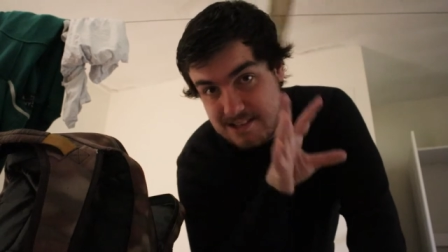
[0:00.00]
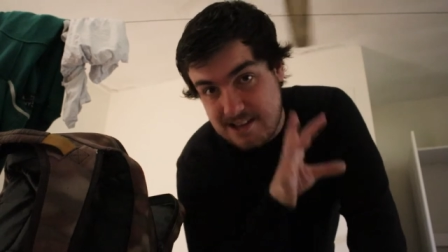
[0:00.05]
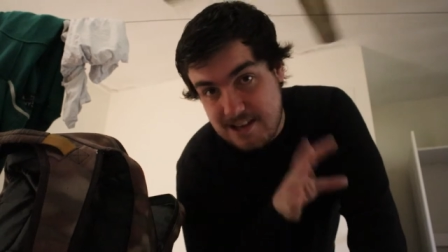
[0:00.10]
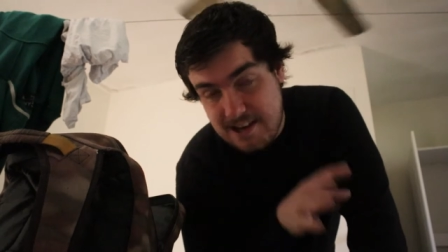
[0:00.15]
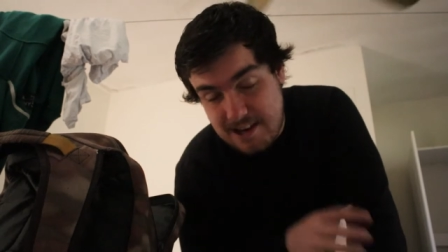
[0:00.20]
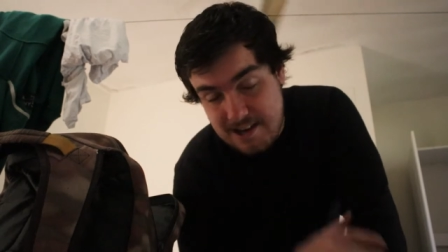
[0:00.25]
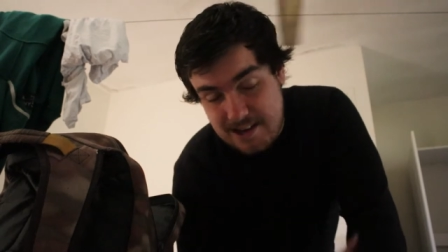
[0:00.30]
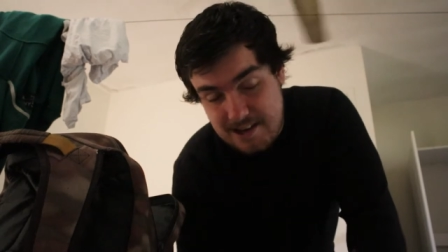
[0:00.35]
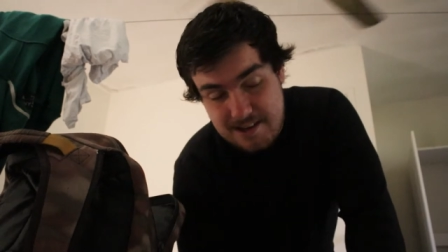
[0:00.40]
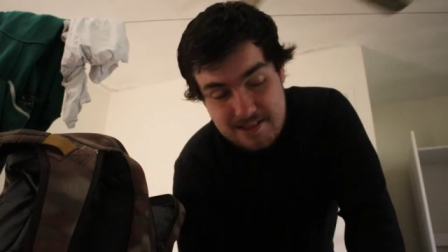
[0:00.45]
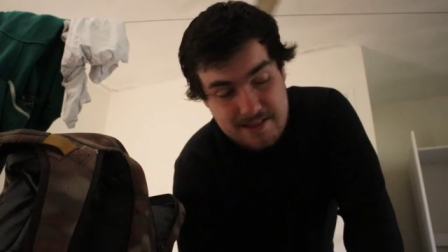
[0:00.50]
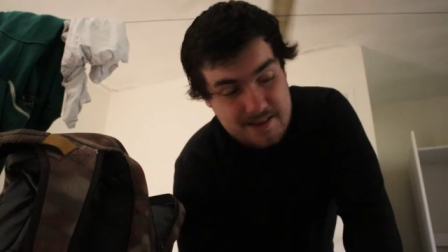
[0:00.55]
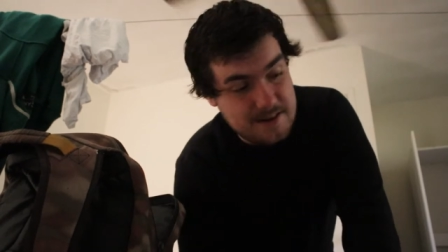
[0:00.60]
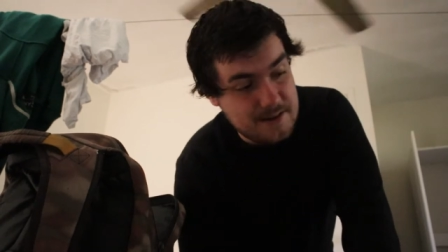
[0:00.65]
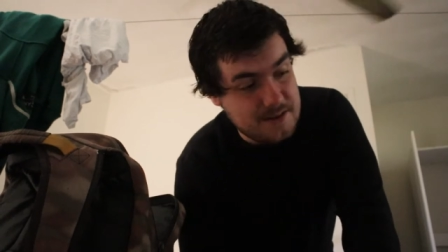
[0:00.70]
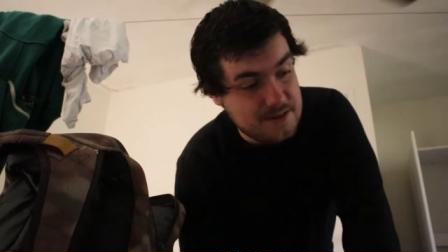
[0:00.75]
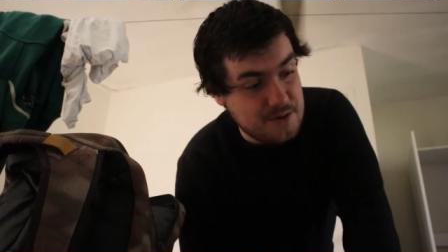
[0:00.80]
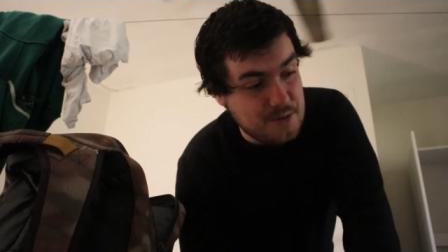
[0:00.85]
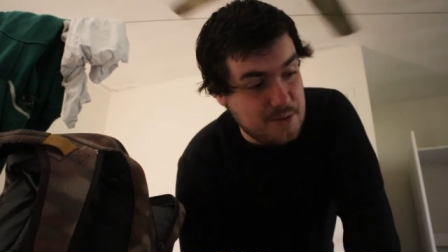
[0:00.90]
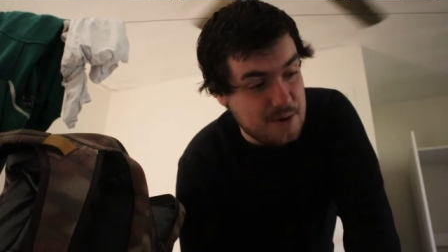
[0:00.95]

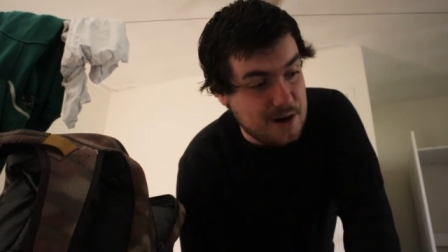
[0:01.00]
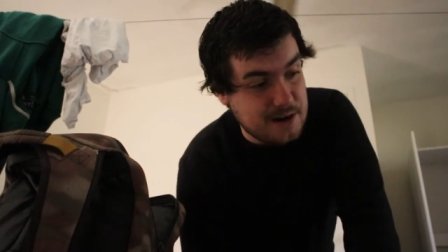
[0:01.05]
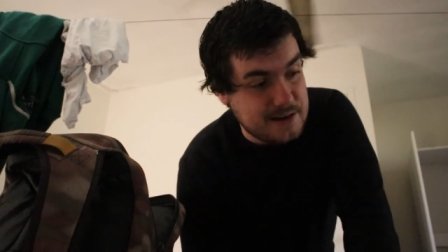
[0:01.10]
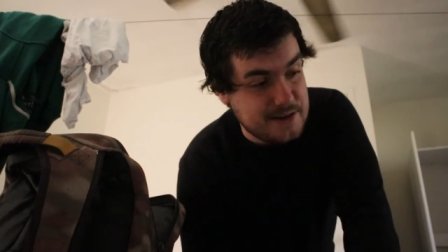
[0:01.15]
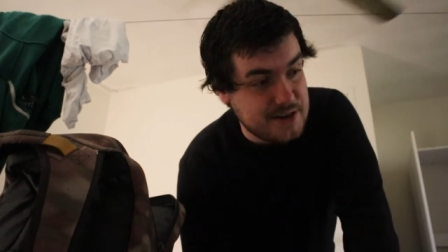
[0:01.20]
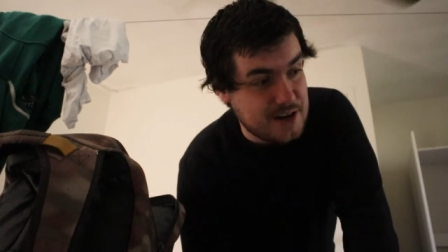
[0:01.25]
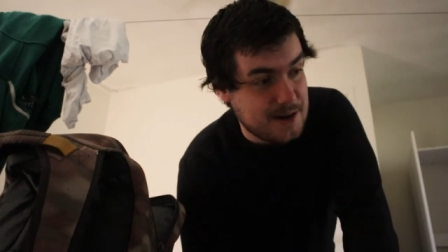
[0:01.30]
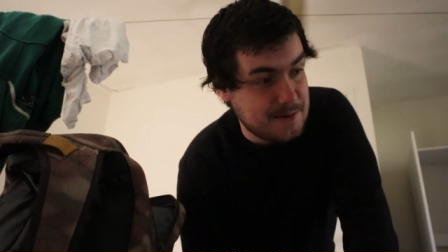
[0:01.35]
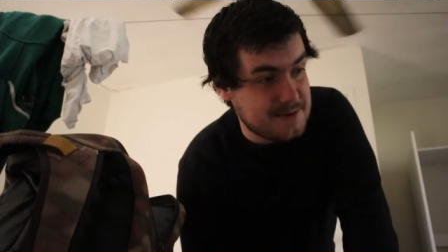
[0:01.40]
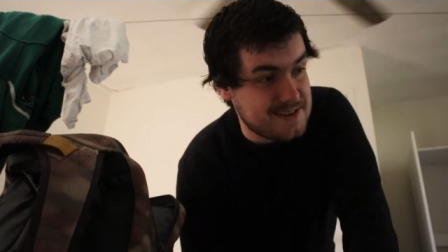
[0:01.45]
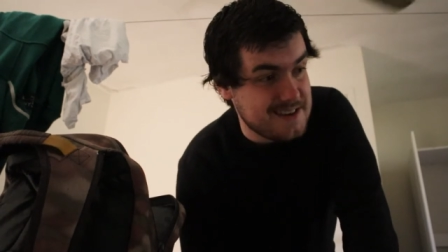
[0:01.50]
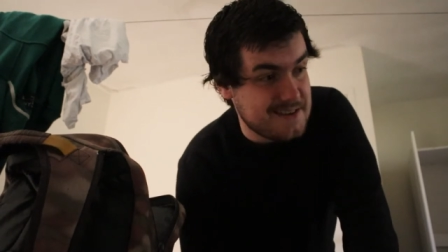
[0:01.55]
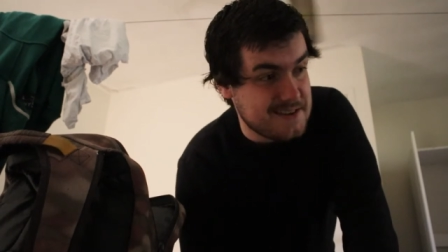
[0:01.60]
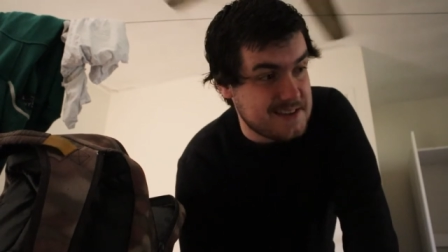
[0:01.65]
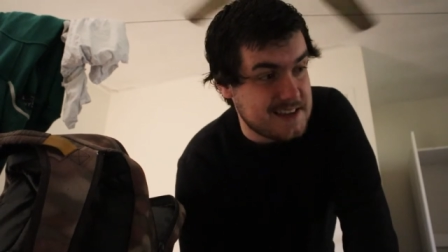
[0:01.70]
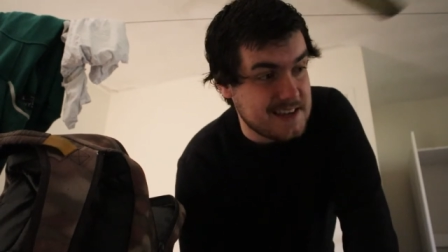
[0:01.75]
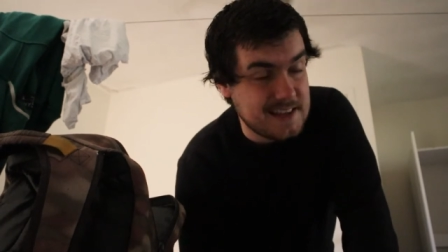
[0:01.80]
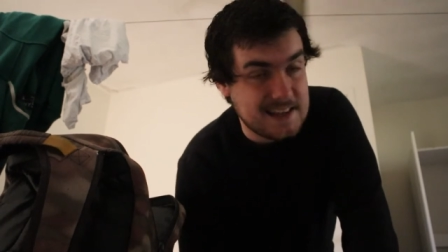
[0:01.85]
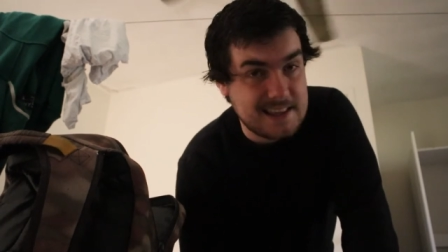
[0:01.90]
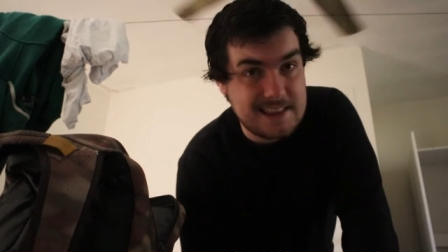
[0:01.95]
the workshops,
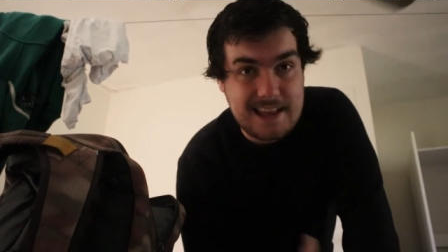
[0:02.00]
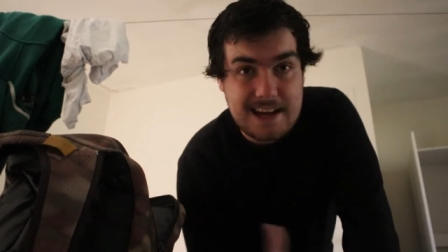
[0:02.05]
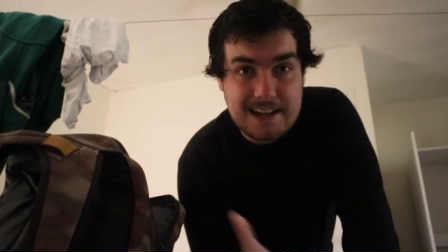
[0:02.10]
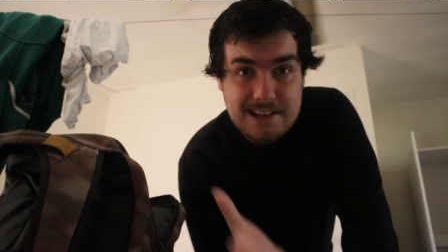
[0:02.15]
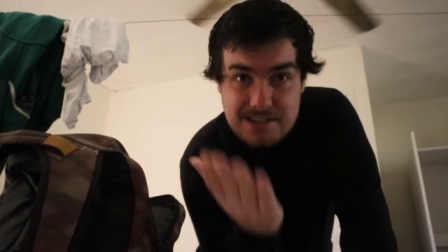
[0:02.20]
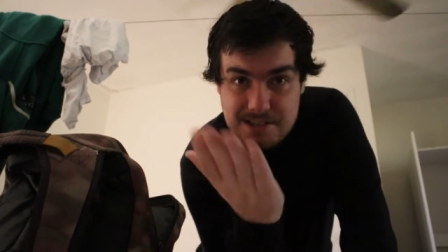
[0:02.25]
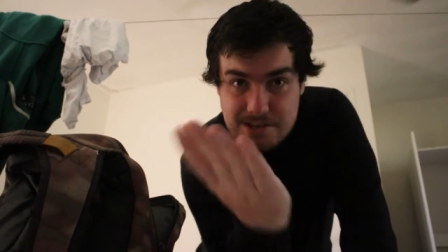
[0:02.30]
everything like that,